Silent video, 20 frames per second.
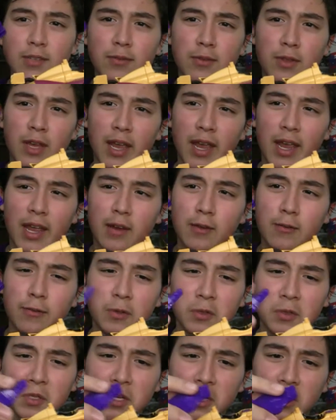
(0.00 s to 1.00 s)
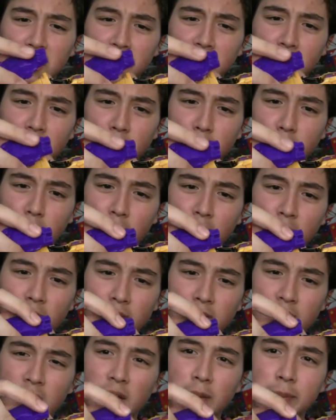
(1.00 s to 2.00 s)
for the hand-foot gun, you can put it
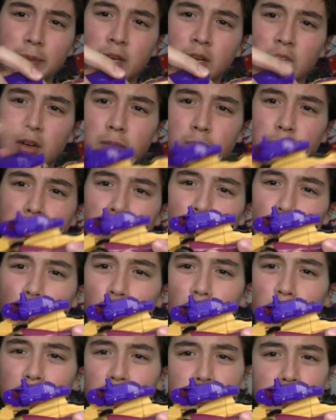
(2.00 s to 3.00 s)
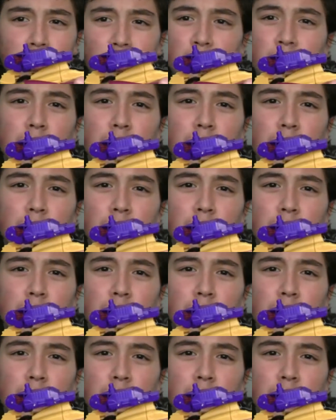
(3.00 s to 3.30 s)
on top here, but why would you do